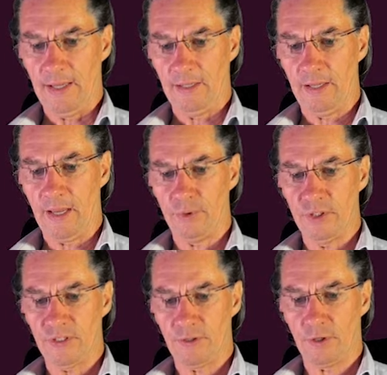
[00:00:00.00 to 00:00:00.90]
And now
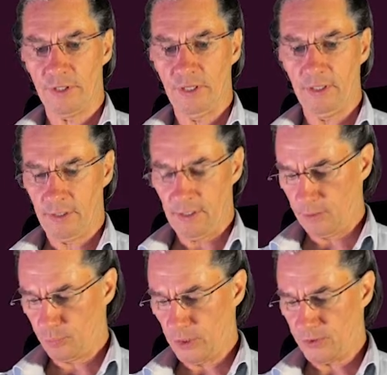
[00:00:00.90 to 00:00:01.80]
it's starting
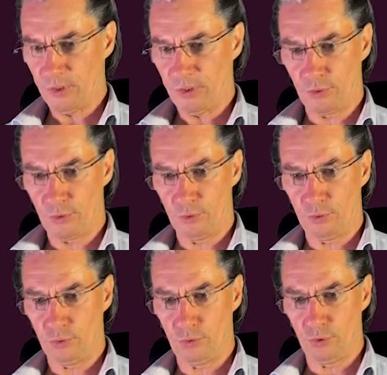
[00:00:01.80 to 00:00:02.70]
and press
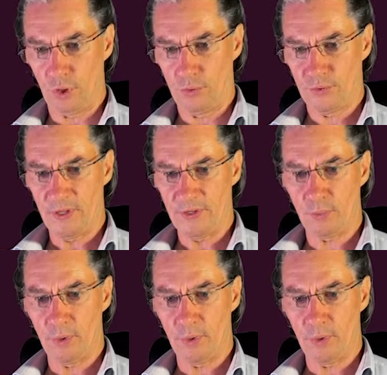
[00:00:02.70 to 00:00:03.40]
return to close this